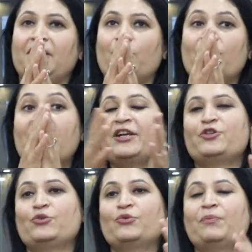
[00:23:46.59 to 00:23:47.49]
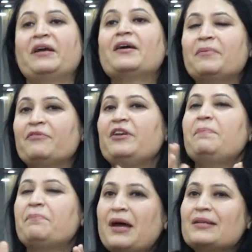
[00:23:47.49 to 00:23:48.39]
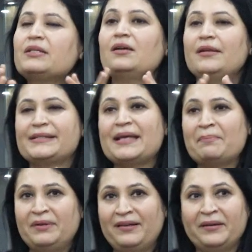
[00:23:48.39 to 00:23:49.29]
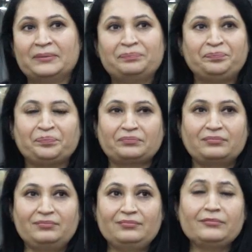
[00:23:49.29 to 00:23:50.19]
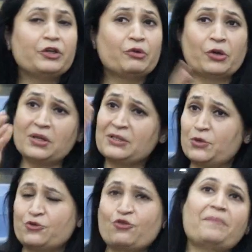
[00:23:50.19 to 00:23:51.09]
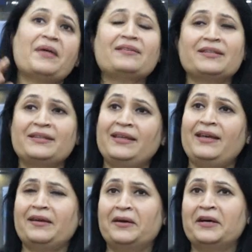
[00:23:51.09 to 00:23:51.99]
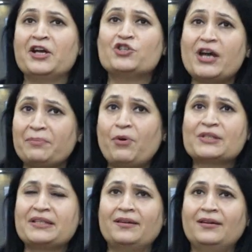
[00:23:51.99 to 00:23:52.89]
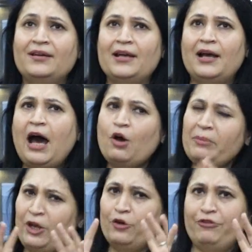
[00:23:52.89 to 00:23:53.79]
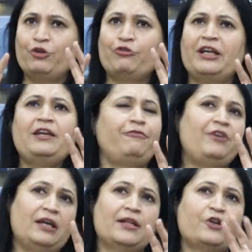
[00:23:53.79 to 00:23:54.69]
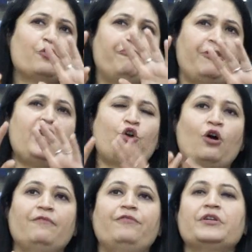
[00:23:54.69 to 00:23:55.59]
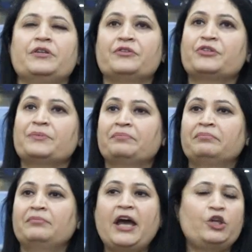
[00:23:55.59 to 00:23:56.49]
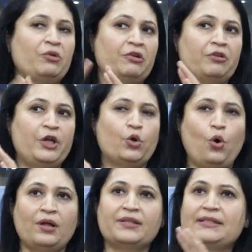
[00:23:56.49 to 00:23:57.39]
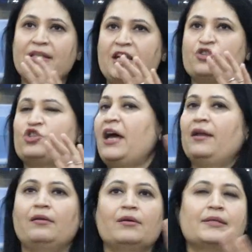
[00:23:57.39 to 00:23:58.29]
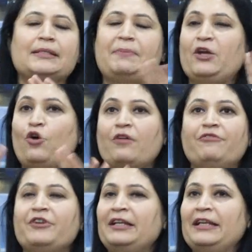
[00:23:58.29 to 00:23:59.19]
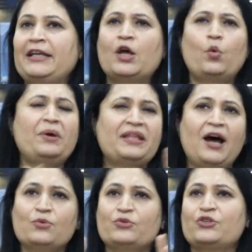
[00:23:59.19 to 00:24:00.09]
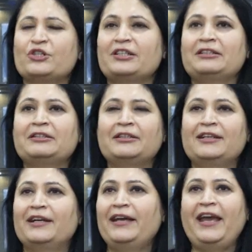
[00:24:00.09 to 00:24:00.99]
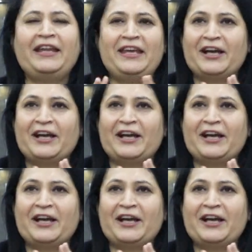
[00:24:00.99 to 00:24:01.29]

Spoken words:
would like to pick up a very practical example here. You can also drop that in the chat box here. How many of you really feel that you're very confident and you can really go on the stage and speak confidently without any